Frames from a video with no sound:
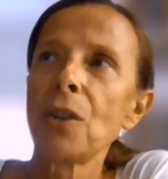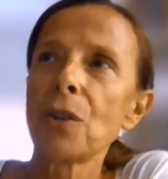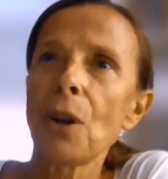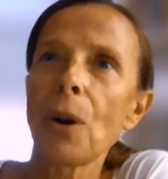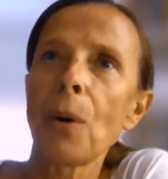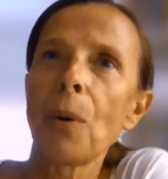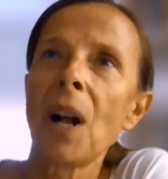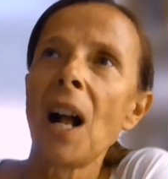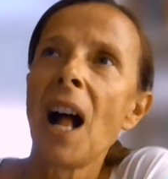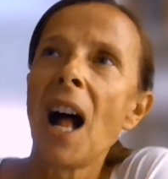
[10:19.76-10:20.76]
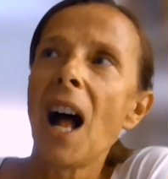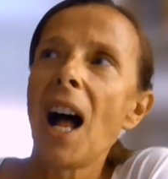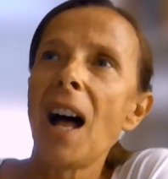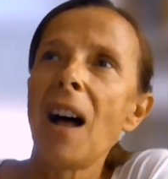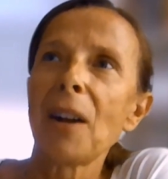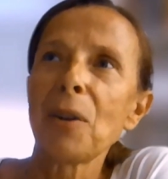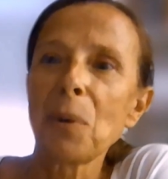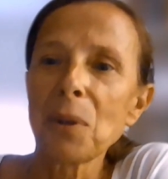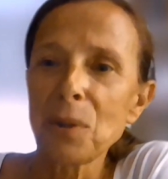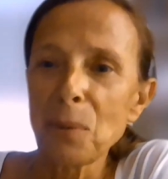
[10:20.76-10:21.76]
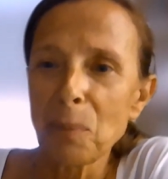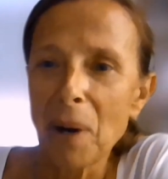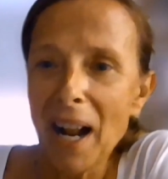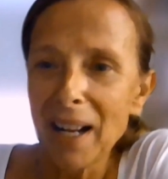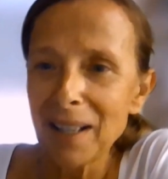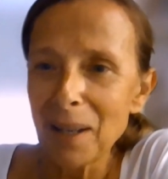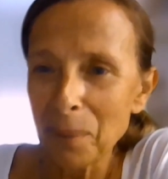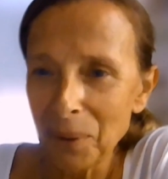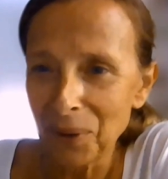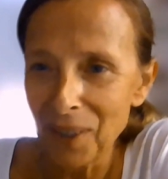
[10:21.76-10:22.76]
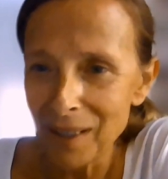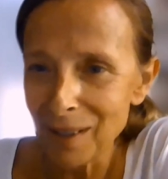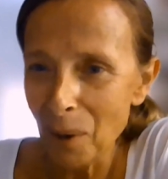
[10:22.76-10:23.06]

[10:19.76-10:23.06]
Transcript: So, I don't want to brag about this.